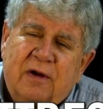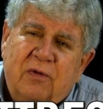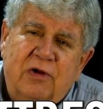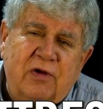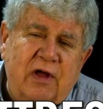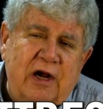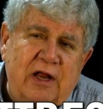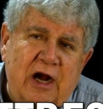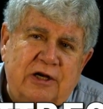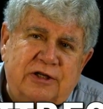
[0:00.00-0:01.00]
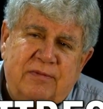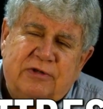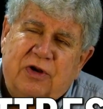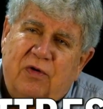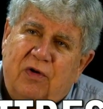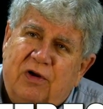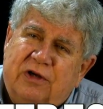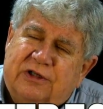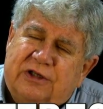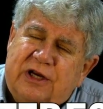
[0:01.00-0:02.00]
When you get in there, Jimmy's going to look
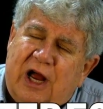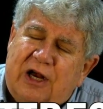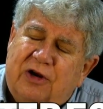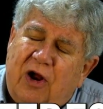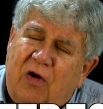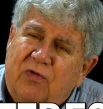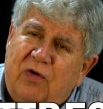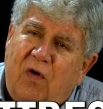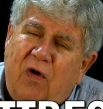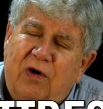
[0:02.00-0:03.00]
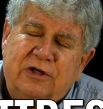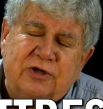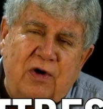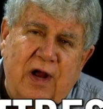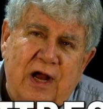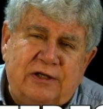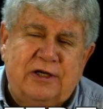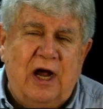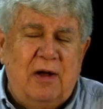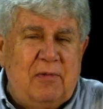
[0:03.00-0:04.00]
and see how tall you are, and he's going to ask
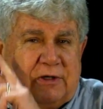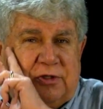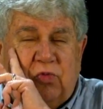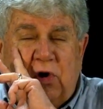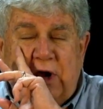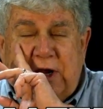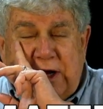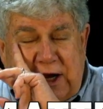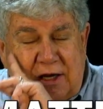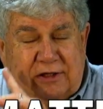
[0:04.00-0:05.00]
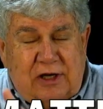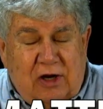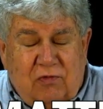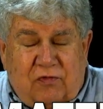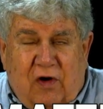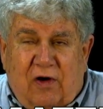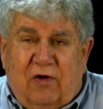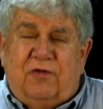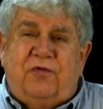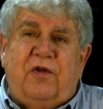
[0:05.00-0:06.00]
you how much you weigh, and he's not going to try to
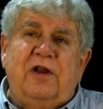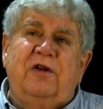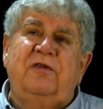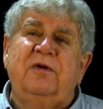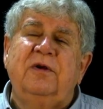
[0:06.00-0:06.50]
hurt your feelings,